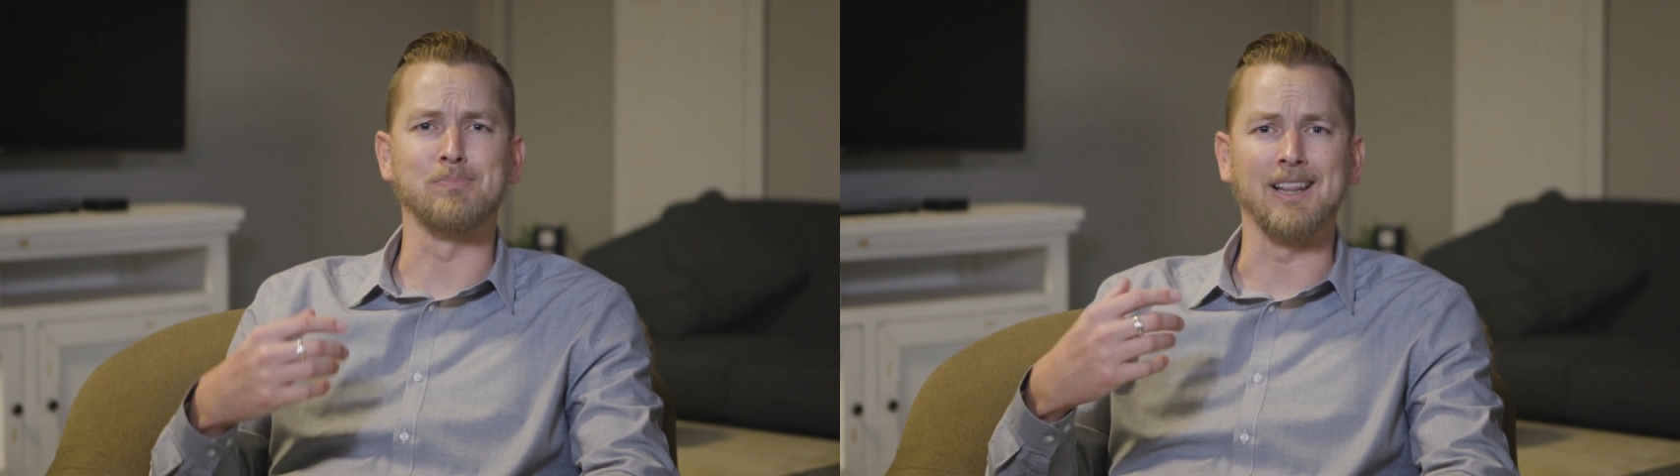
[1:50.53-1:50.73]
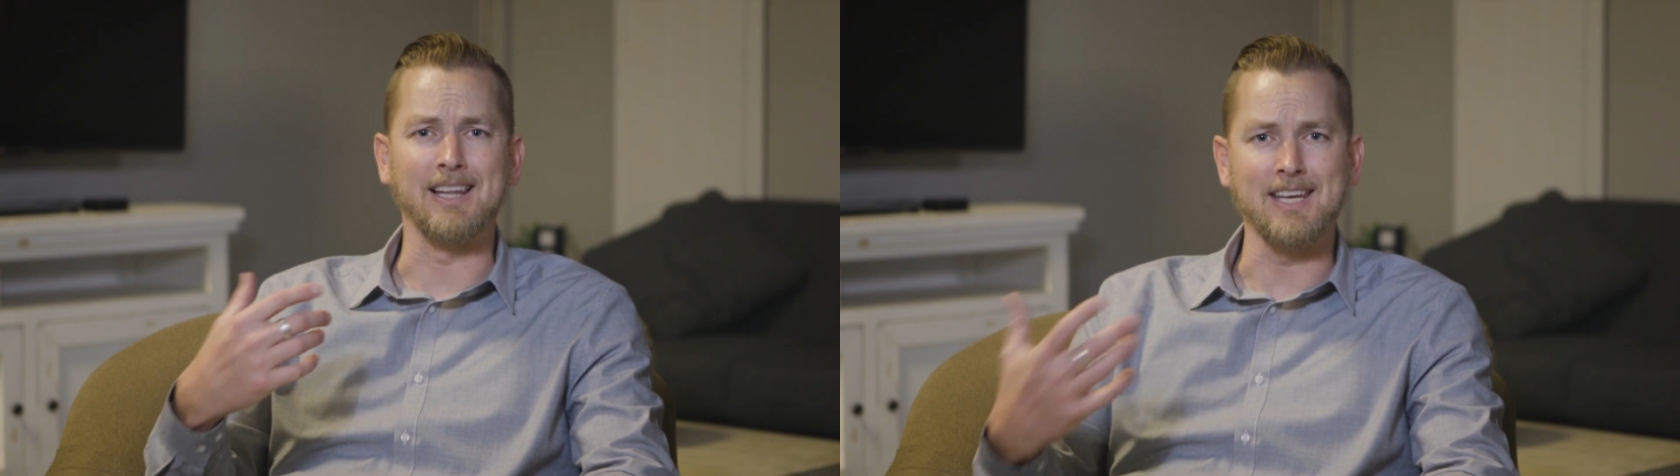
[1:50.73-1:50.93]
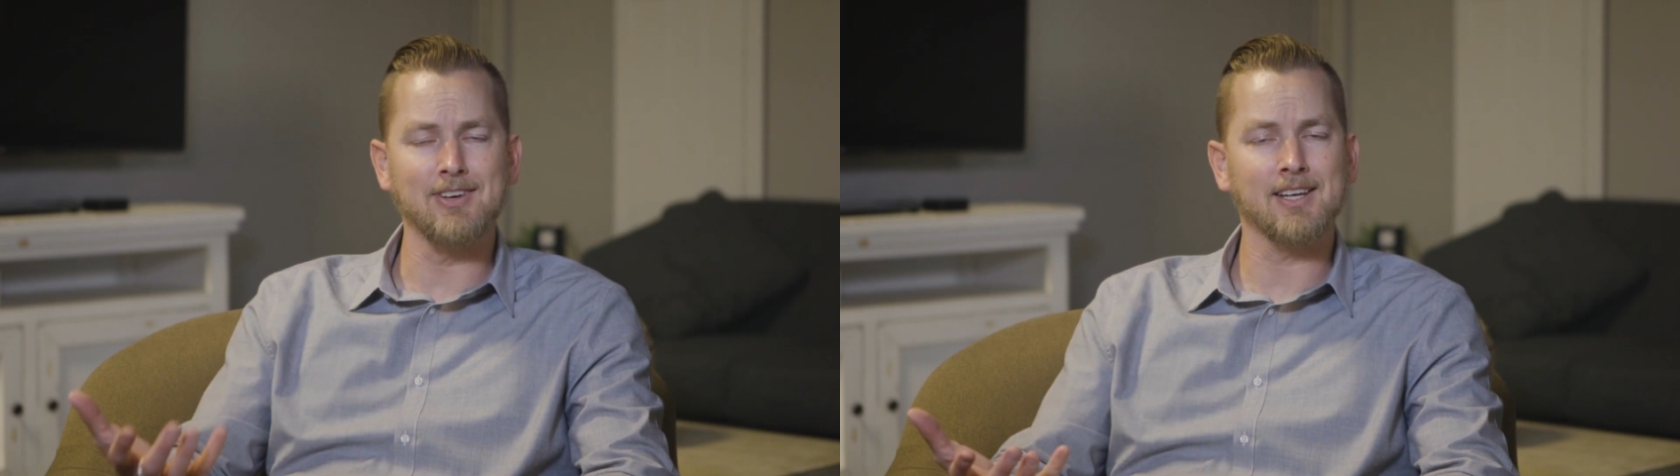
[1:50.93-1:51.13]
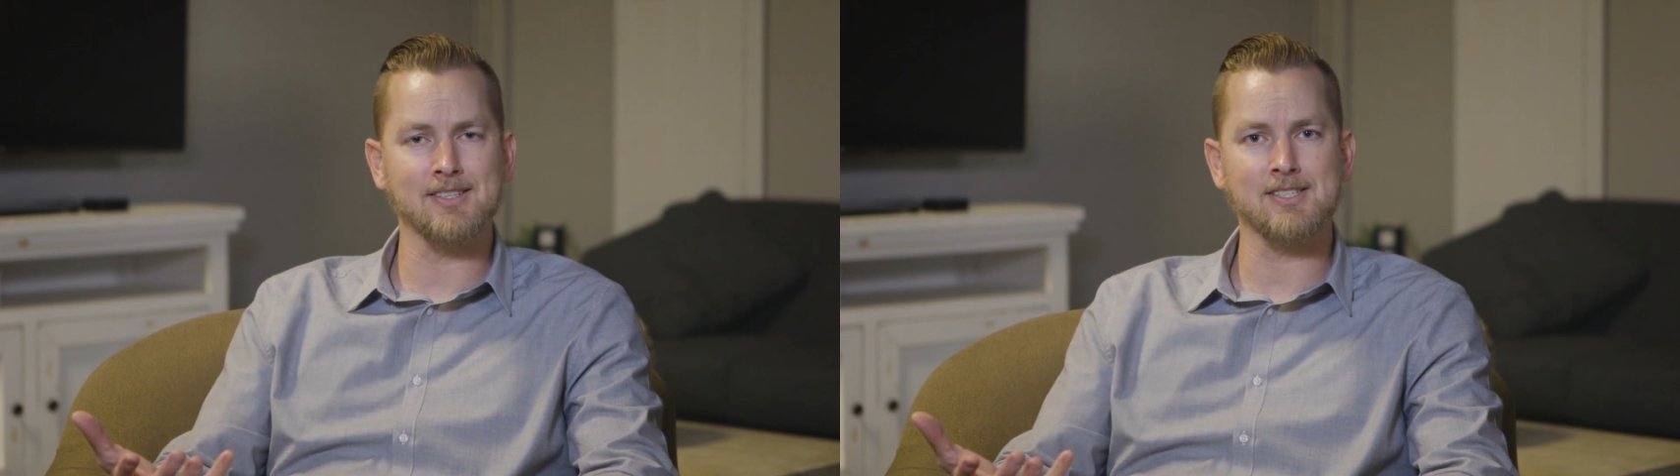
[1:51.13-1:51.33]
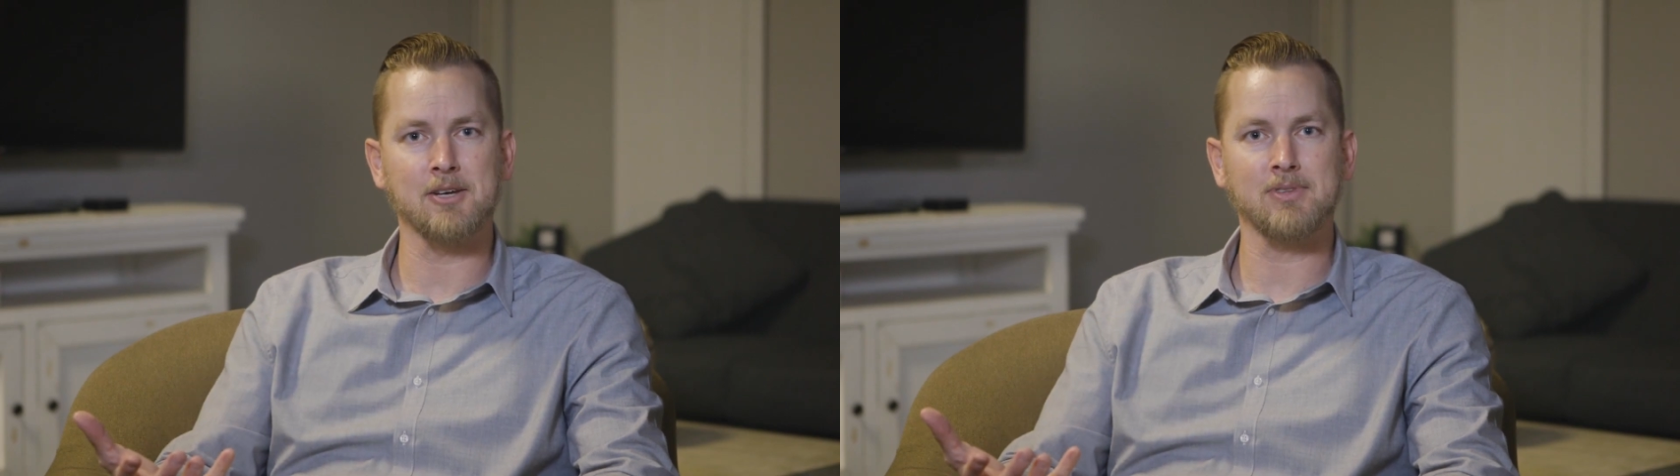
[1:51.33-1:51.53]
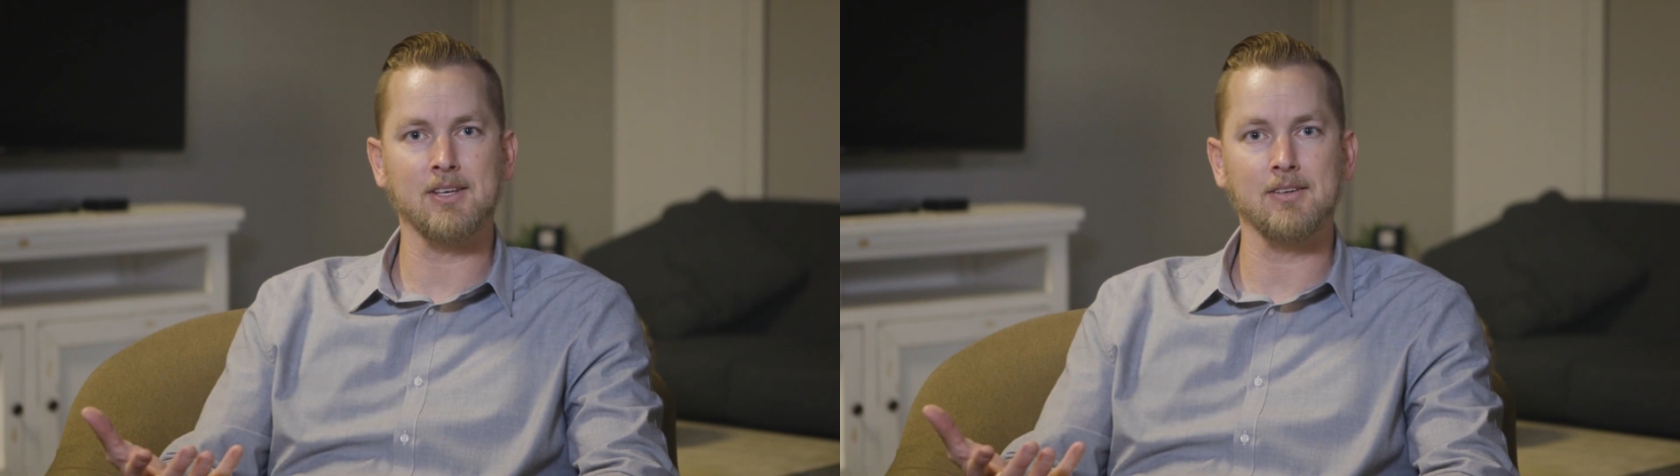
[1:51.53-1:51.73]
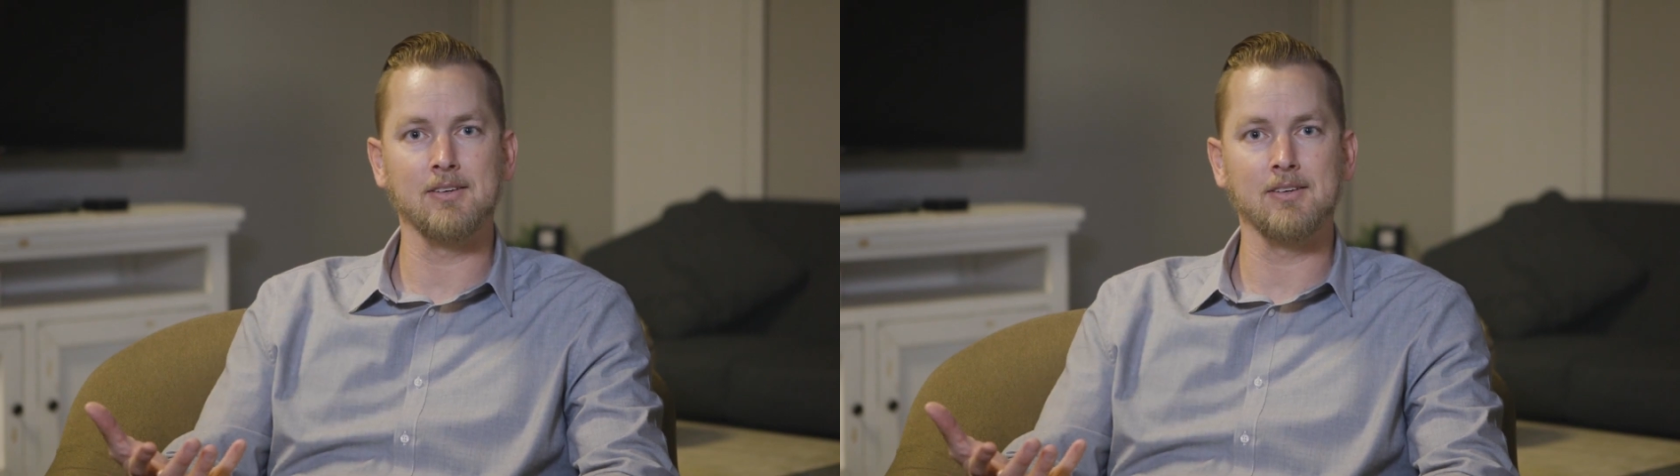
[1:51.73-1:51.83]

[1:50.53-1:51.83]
believing in something,